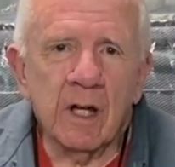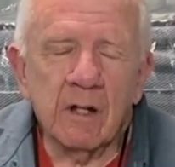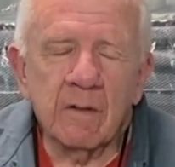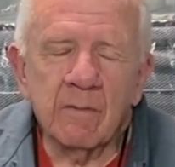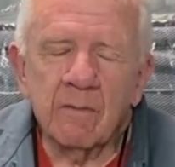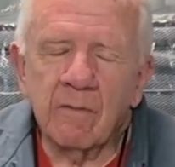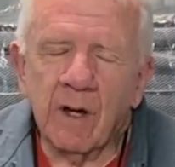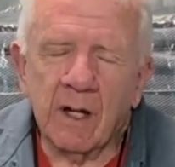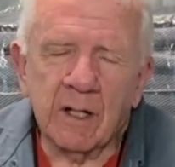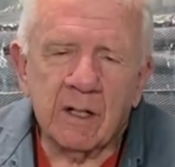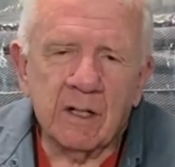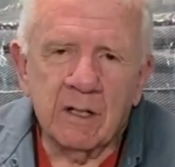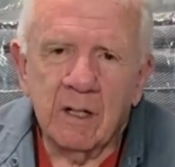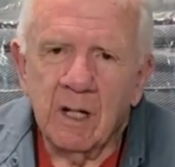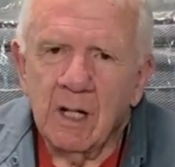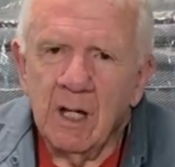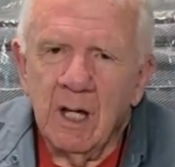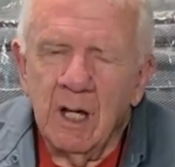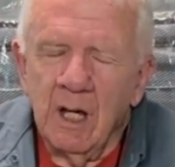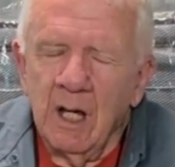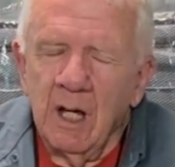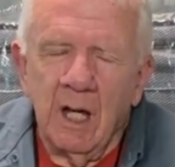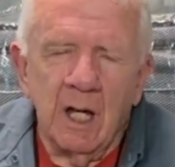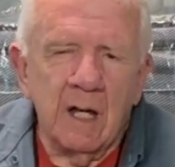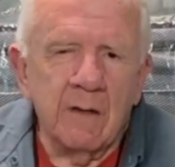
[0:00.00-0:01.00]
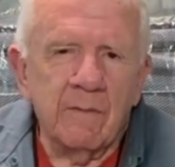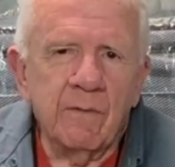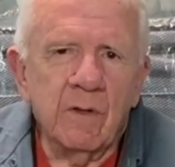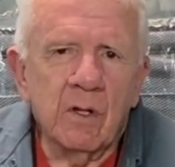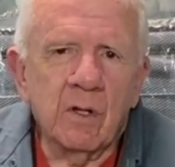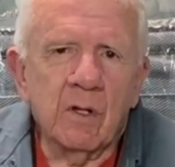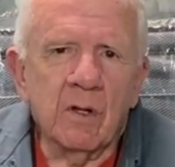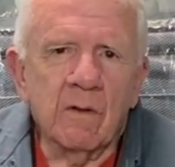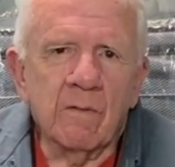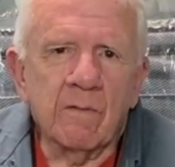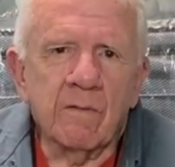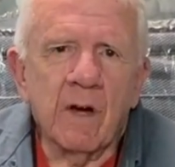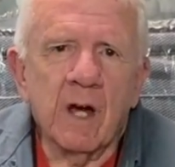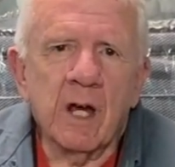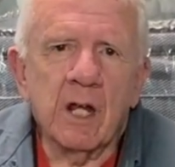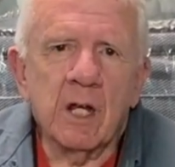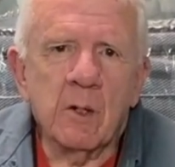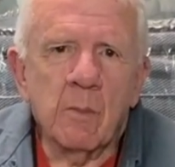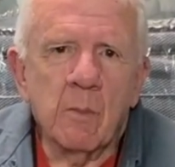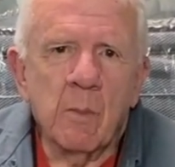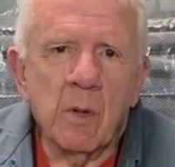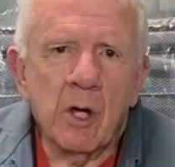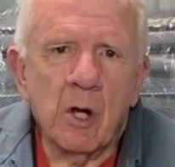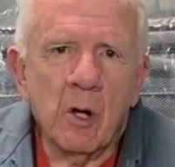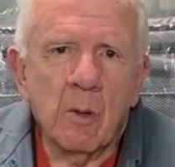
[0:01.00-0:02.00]
In fact, if you can find a
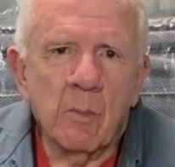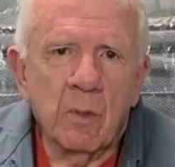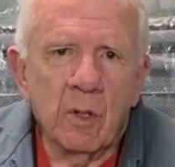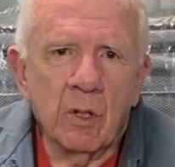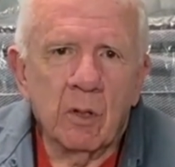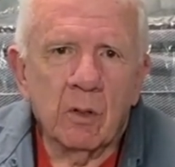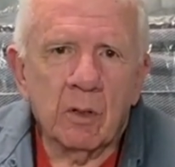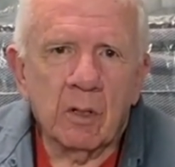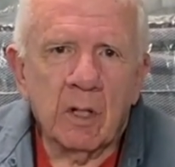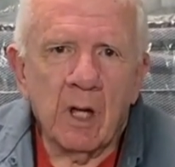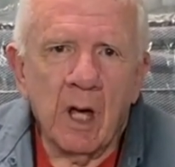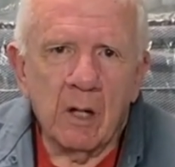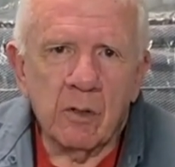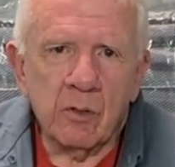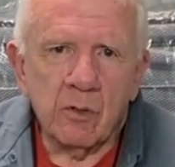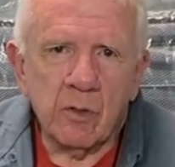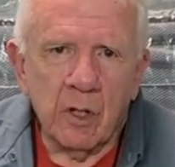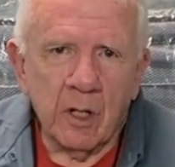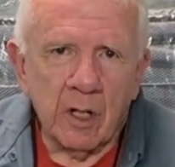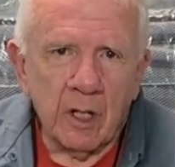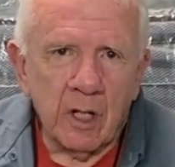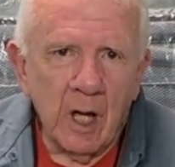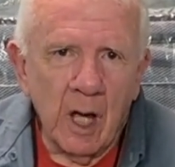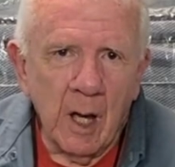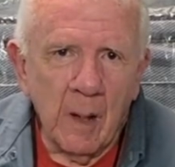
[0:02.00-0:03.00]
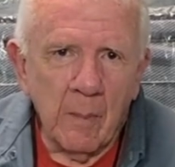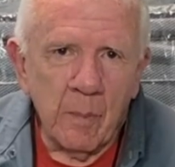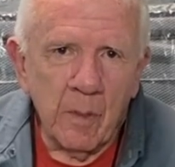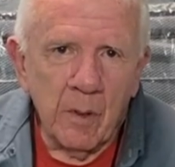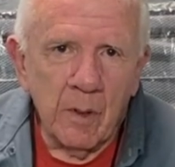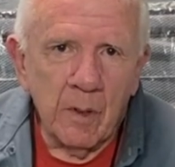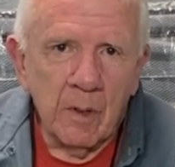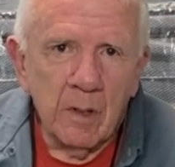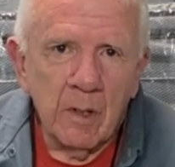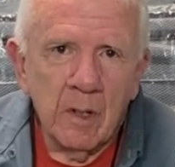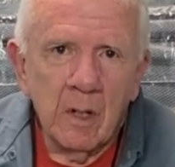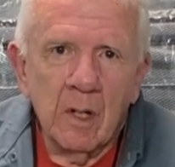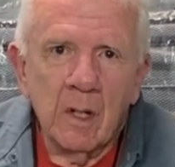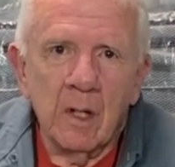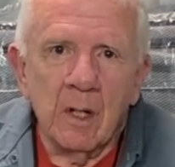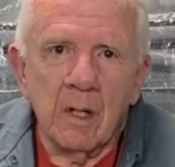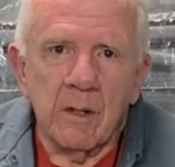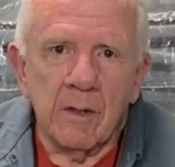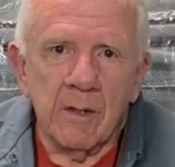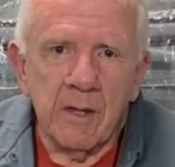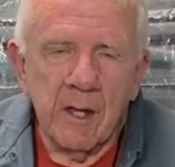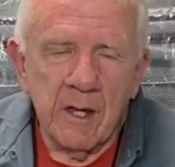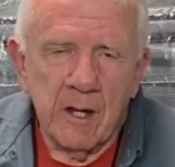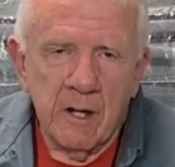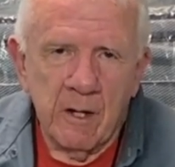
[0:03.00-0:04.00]
better built truck camper
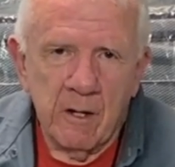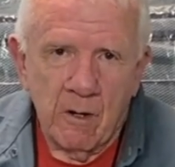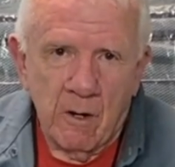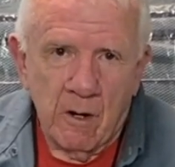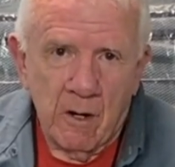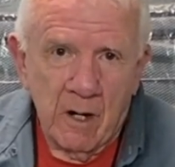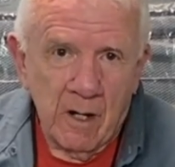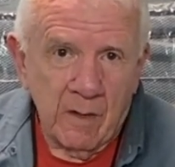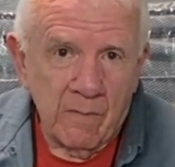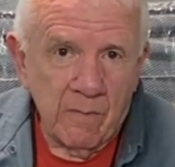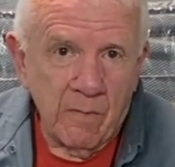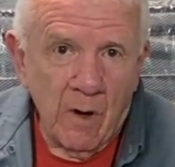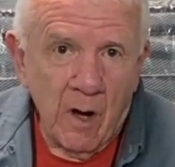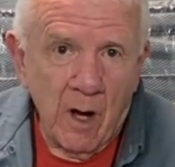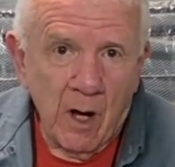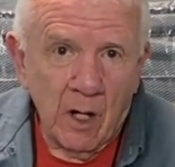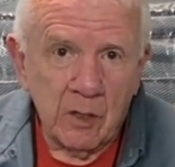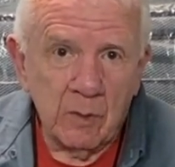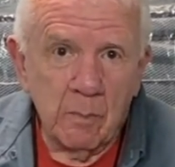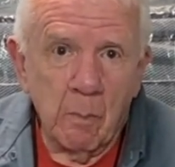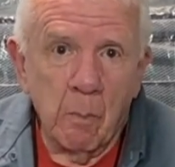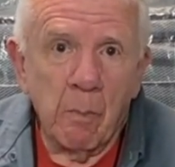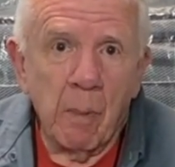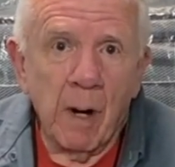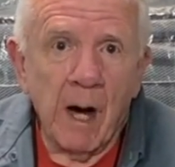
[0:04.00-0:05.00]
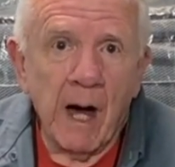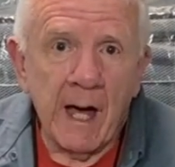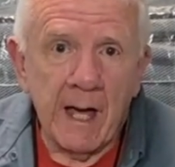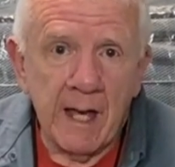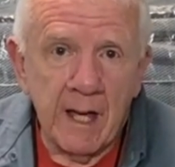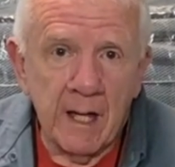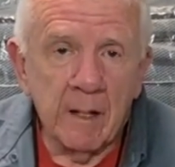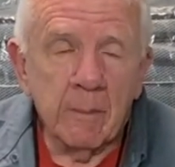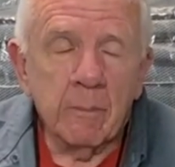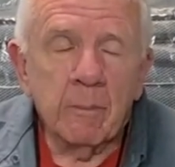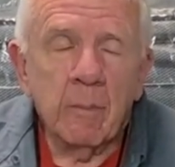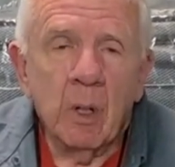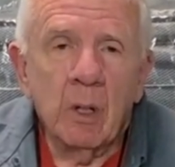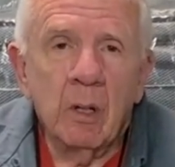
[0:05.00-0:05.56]
than an Arctic Fox, buy it.